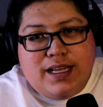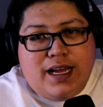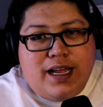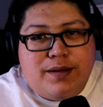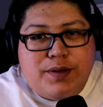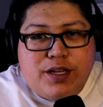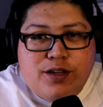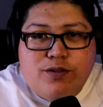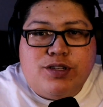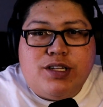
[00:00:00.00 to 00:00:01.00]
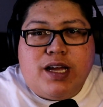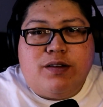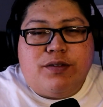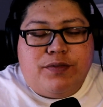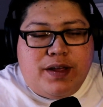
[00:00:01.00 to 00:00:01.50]
I am a huge
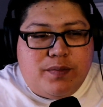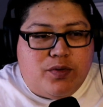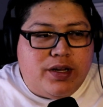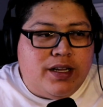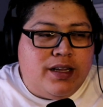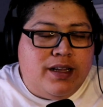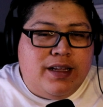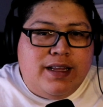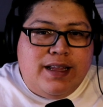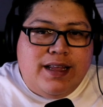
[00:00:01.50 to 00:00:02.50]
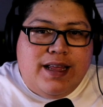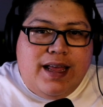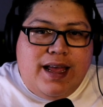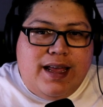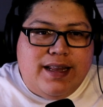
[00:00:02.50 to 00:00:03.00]
Daiwa fanboy,
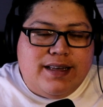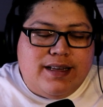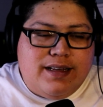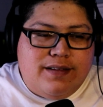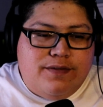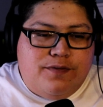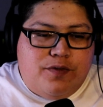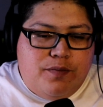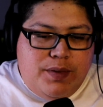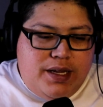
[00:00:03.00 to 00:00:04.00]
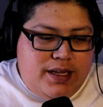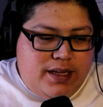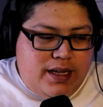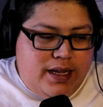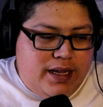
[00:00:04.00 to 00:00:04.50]
and for
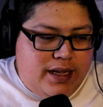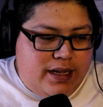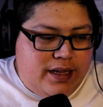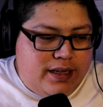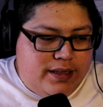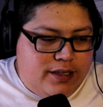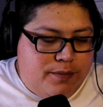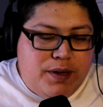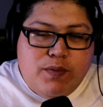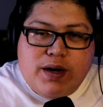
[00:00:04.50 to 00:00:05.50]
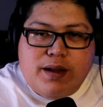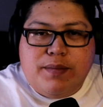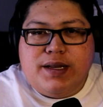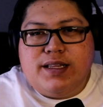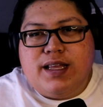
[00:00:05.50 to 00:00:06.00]
me to be
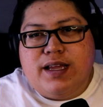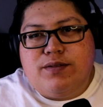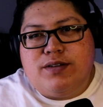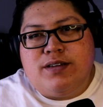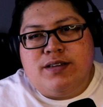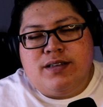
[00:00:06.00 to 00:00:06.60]
recommending Daiwa